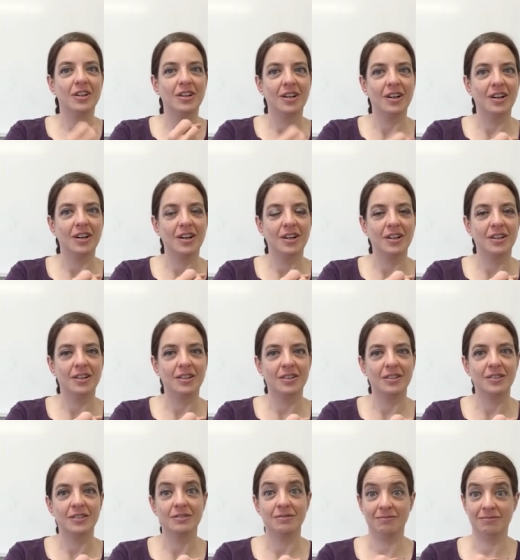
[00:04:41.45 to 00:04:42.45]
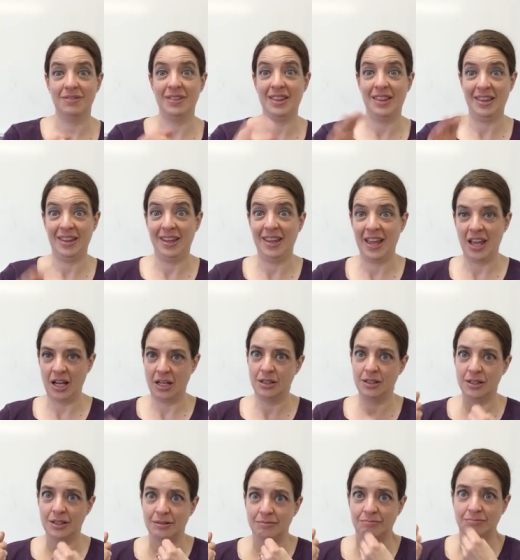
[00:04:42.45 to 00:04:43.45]
so we have that noun for
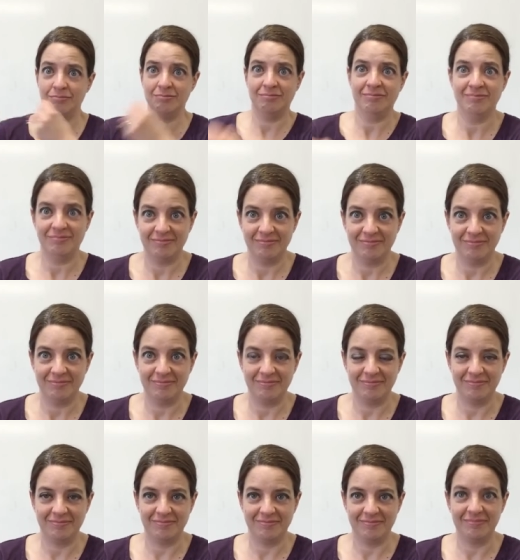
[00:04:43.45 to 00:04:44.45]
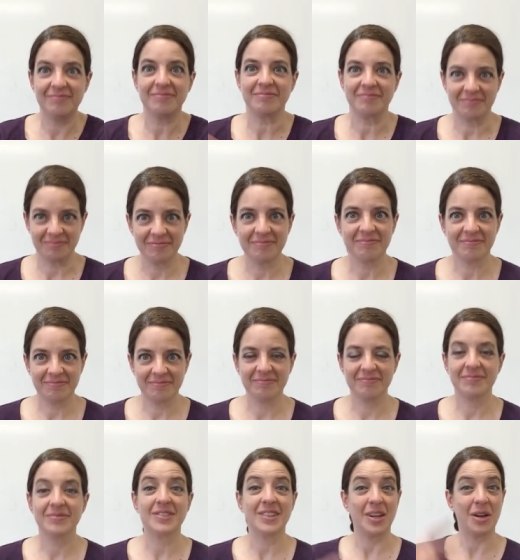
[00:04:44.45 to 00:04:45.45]
car and that's different than the
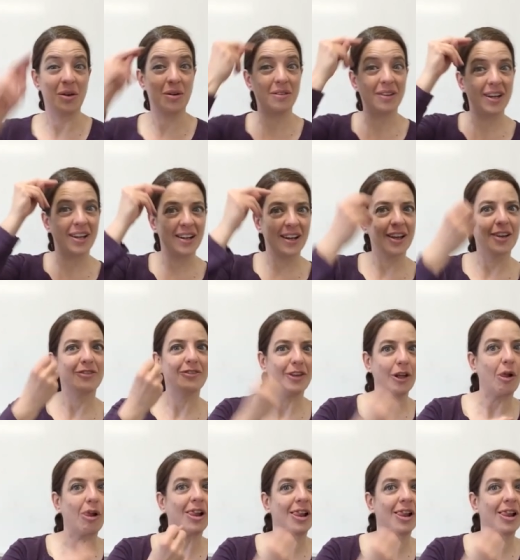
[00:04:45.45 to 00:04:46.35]
verb to drive